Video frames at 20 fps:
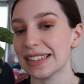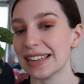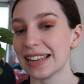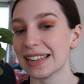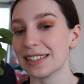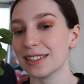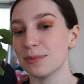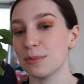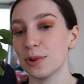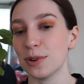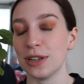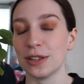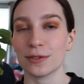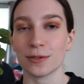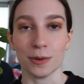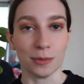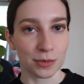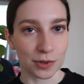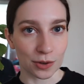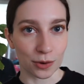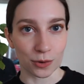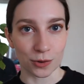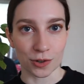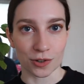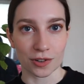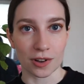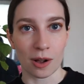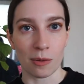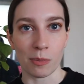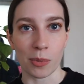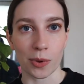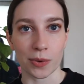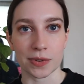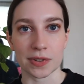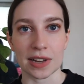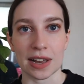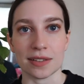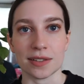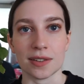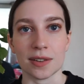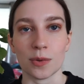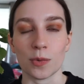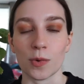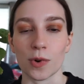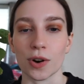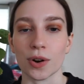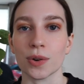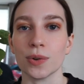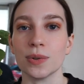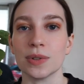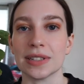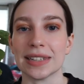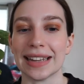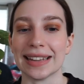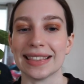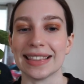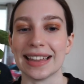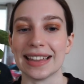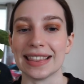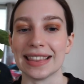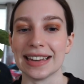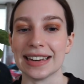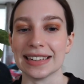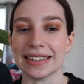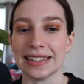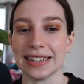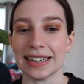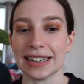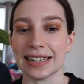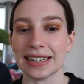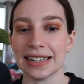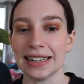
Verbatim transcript: testimonies from soldiers on both sides of the war who said that they did.